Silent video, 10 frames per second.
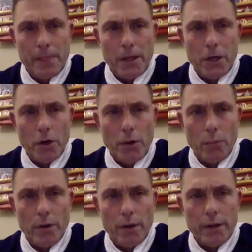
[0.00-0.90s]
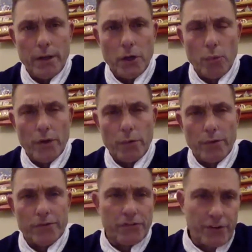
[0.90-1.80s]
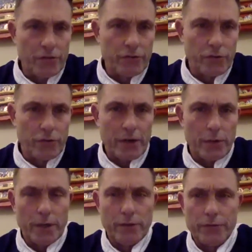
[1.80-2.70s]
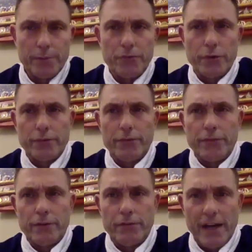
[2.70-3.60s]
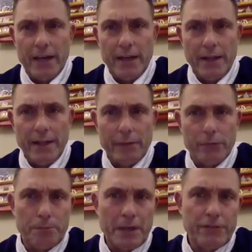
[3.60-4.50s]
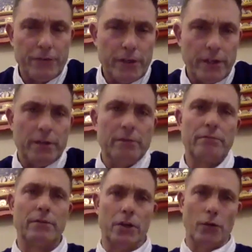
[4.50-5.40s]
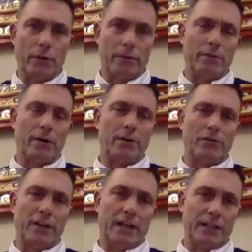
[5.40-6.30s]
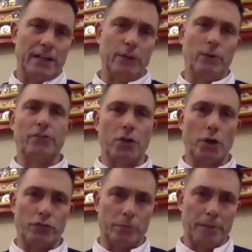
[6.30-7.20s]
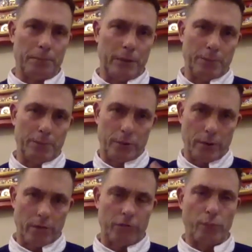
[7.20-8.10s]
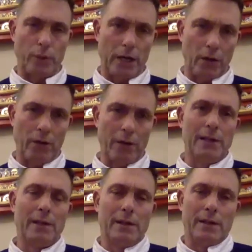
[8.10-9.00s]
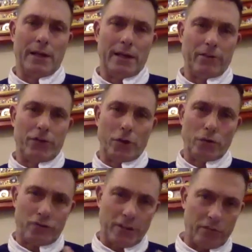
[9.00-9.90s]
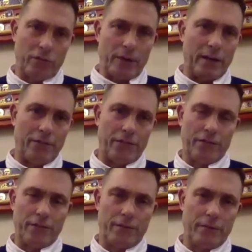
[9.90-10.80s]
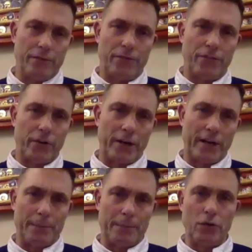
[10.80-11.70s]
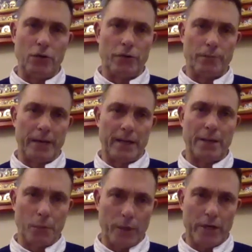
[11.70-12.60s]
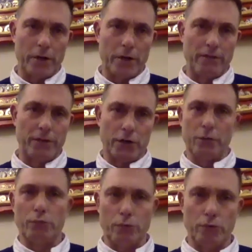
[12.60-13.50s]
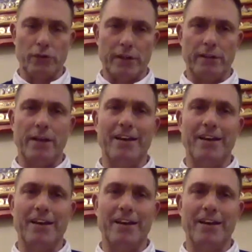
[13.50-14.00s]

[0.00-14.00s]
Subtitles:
Whether it was a sergeant trying to run some sort of event and then respectfully, understanding that he wasn't coaching my people or us well. And then his coach says, trying to figure out how to maneuver and make him a winner, even though he was losing